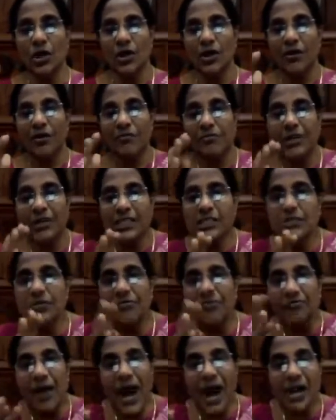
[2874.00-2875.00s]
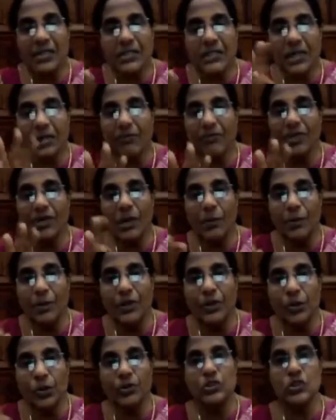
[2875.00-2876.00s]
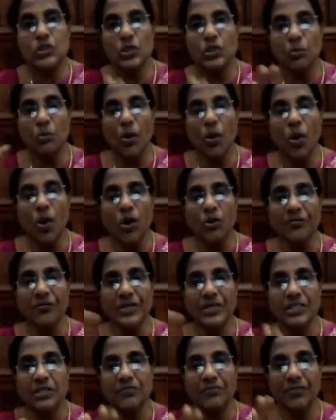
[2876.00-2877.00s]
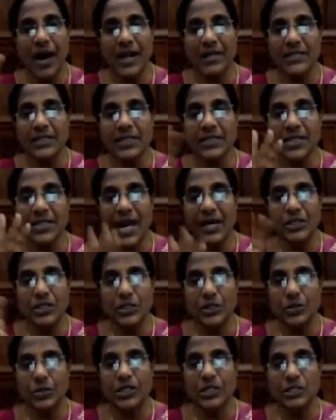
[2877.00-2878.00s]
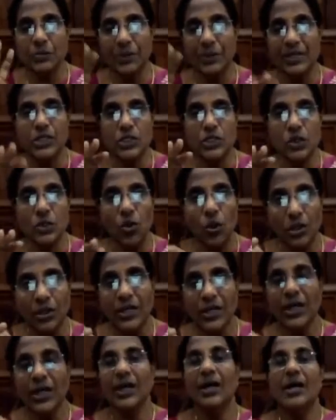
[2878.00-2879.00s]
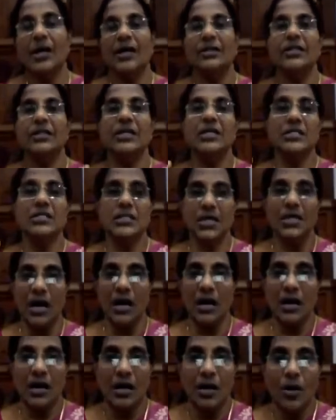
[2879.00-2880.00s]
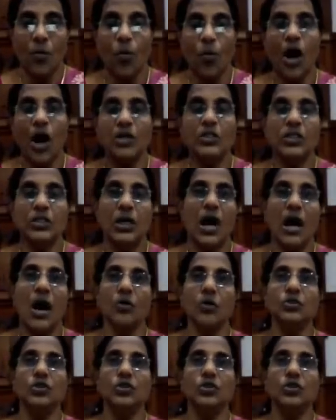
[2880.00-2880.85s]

which factor will be used more, which factor. Science students, please note this, how